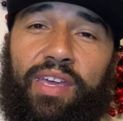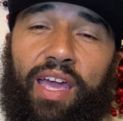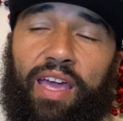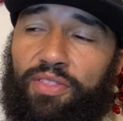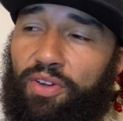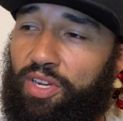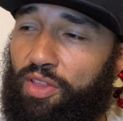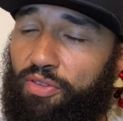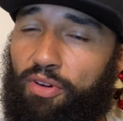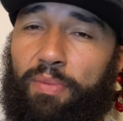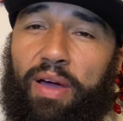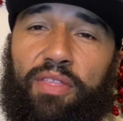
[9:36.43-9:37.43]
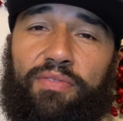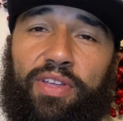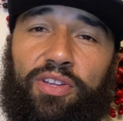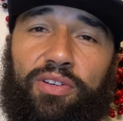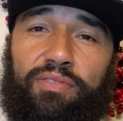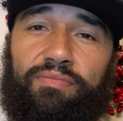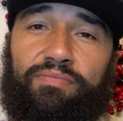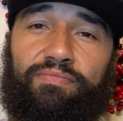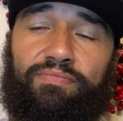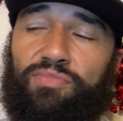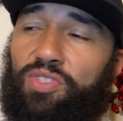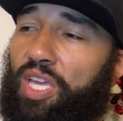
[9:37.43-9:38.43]
And they're going to throw him out of the vineyard
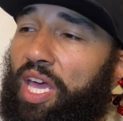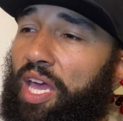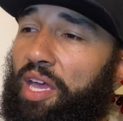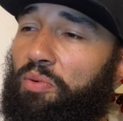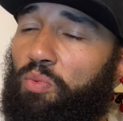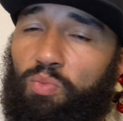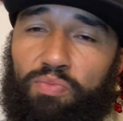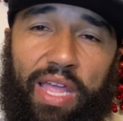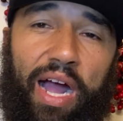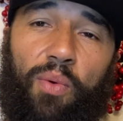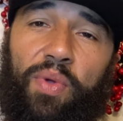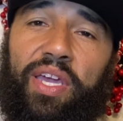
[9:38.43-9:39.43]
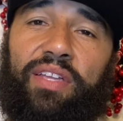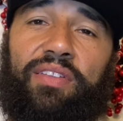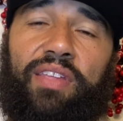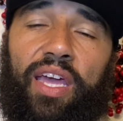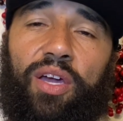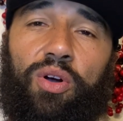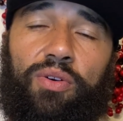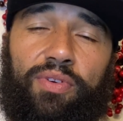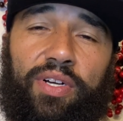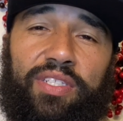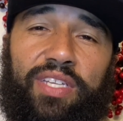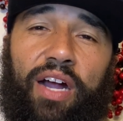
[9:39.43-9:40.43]
and say, now we get to take
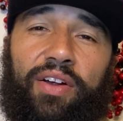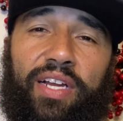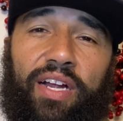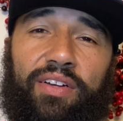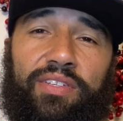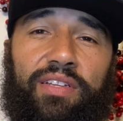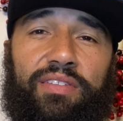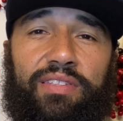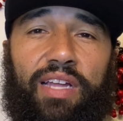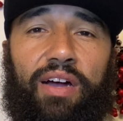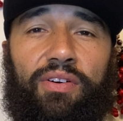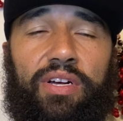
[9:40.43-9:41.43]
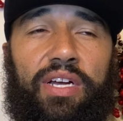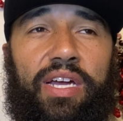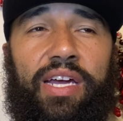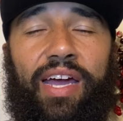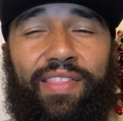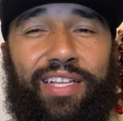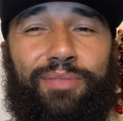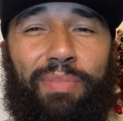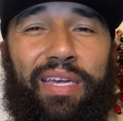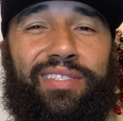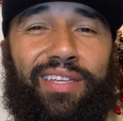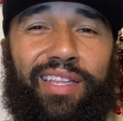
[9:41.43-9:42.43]
over. It's our inheritance now. And that's
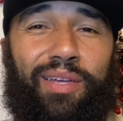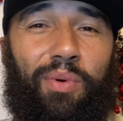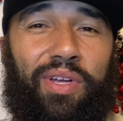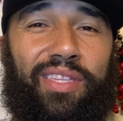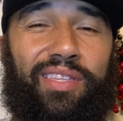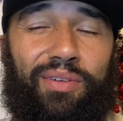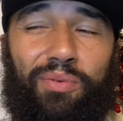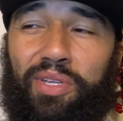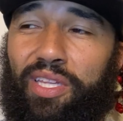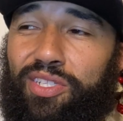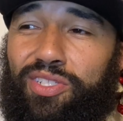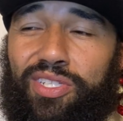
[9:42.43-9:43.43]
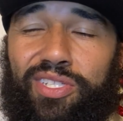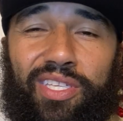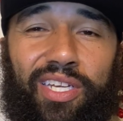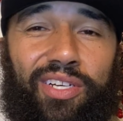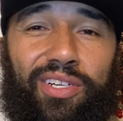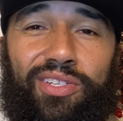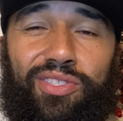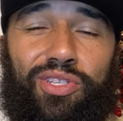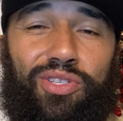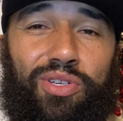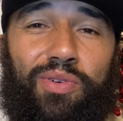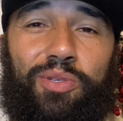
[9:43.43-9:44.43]
basically what the religious leaders, the
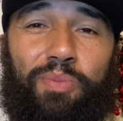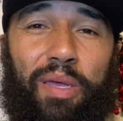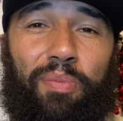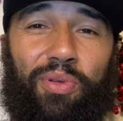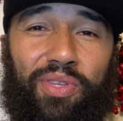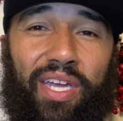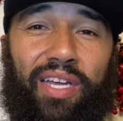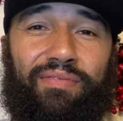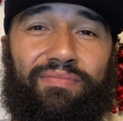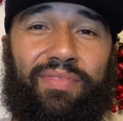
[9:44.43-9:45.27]
Jewish people, did.